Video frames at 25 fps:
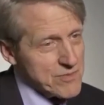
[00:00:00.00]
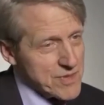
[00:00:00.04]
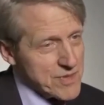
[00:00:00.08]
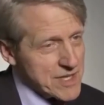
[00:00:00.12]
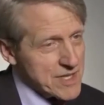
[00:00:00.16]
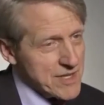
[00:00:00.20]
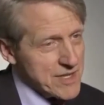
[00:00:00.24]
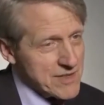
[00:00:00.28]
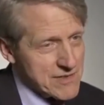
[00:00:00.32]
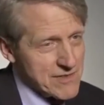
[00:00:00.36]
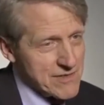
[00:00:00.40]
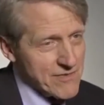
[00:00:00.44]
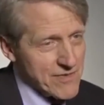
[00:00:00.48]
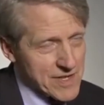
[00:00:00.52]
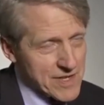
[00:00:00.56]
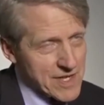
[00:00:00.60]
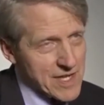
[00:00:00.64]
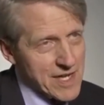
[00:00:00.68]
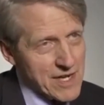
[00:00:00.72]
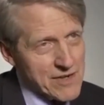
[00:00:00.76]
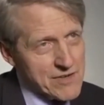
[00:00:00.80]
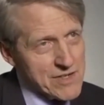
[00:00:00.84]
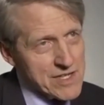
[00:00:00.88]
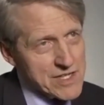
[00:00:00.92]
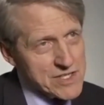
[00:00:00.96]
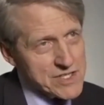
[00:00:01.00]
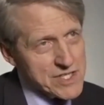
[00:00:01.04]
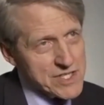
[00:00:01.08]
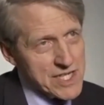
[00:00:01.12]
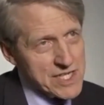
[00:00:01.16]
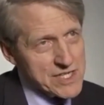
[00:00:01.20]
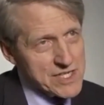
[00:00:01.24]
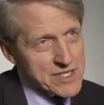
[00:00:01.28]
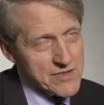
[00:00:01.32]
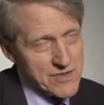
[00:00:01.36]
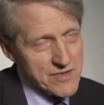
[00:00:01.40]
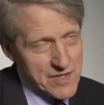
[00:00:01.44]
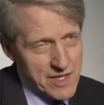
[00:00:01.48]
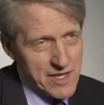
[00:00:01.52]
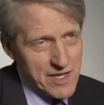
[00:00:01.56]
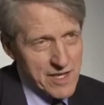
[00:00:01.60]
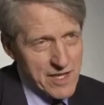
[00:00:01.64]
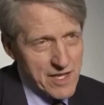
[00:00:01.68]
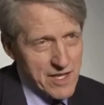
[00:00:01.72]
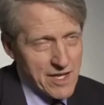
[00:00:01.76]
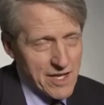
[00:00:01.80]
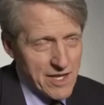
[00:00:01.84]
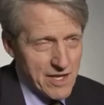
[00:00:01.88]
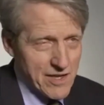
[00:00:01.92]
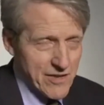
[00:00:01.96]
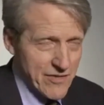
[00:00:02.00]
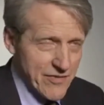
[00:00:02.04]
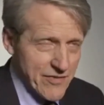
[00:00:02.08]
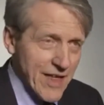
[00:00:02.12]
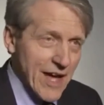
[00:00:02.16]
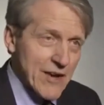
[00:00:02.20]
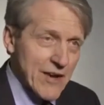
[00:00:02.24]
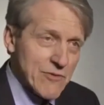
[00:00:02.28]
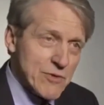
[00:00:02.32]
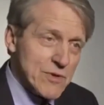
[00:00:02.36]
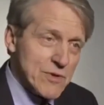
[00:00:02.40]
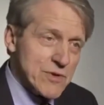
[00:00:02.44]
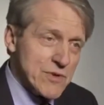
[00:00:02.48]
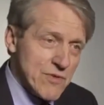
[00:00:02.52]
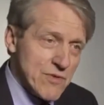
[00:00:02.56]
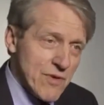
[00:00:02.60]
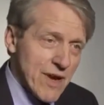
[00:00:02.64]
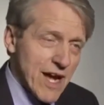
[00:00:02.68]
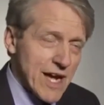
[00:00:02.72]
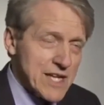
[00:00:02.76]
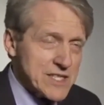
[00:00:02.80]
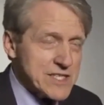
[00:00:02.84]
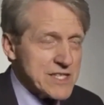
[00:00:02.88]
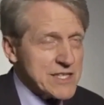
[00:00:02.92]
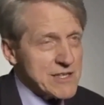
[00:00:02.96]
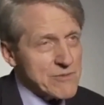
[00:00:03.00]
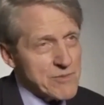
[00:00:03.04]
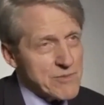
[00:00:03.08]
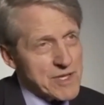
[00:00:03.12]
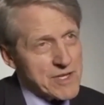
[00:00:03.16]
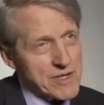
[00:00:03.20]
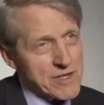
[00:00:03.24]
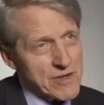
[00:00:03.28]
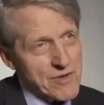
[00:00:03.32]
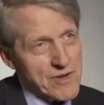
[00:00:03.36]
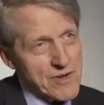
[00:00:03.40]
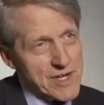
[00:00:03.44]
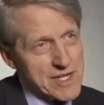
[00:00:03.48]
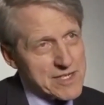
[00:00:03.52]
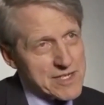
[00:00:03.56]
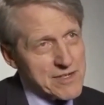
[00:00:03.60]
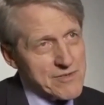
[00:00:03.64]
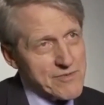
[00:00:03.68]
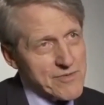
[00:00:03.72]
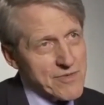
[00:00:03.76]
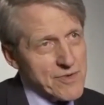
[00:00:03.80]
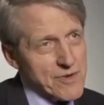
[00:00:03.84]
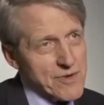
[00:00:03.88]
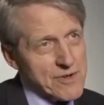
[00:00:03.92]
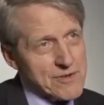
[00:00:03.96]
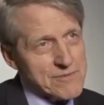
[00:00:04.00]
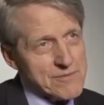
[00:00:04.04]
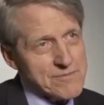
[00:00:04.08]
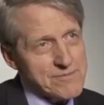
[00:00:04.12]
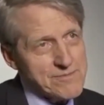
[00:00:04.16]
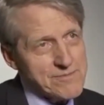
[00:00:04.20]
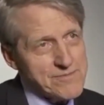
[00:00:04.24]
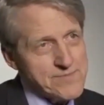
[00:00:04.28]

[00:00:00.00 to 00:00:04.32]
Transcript: because of accounting changes, that will gradually be corrected for.